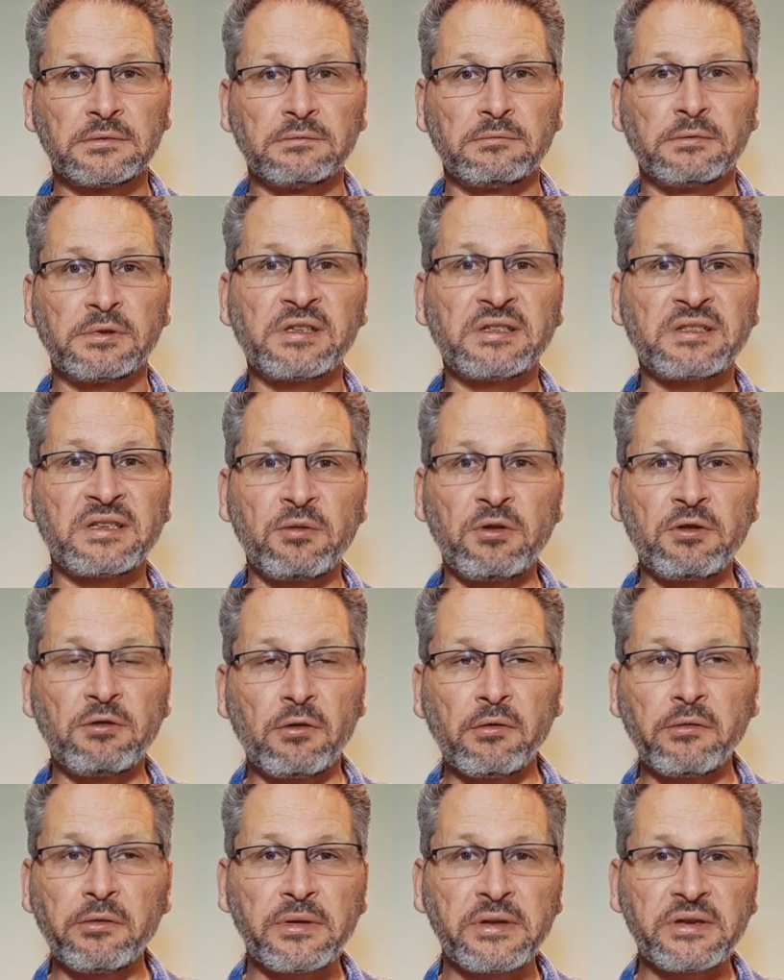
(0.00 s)
Was there something
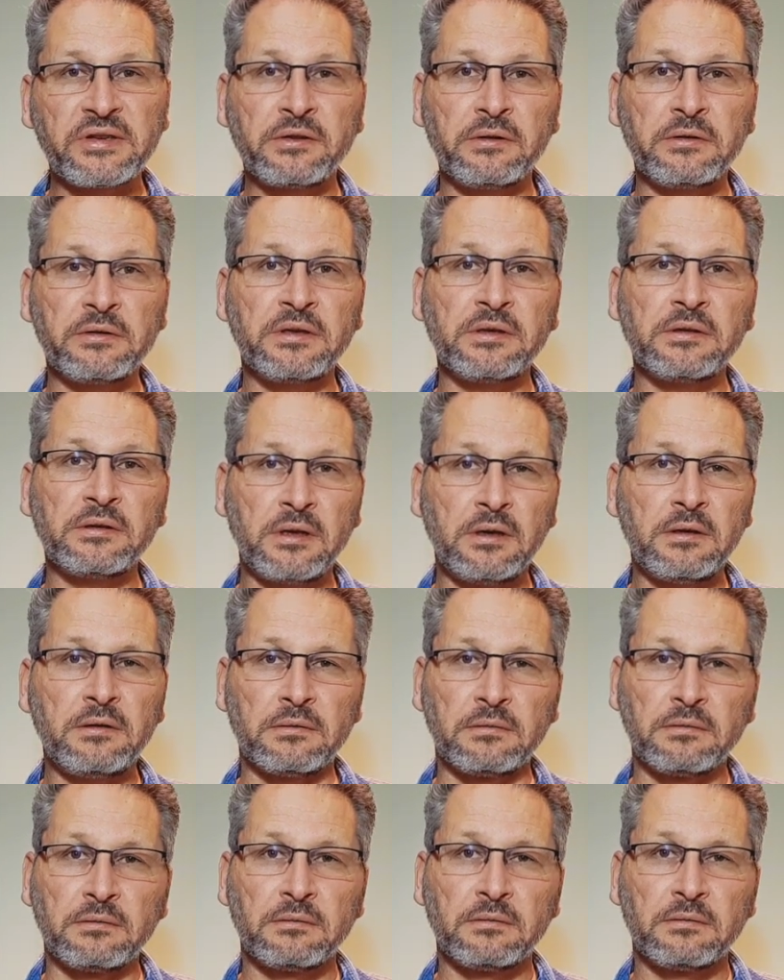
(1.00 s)
wrong with the scooter? No.
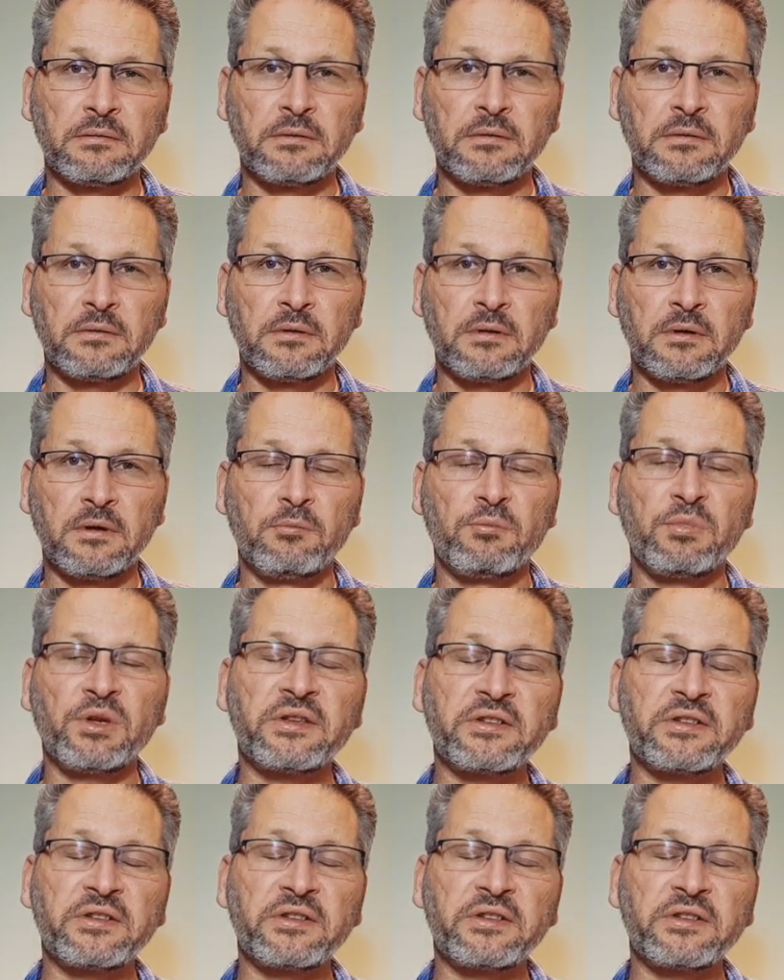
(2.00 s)
But the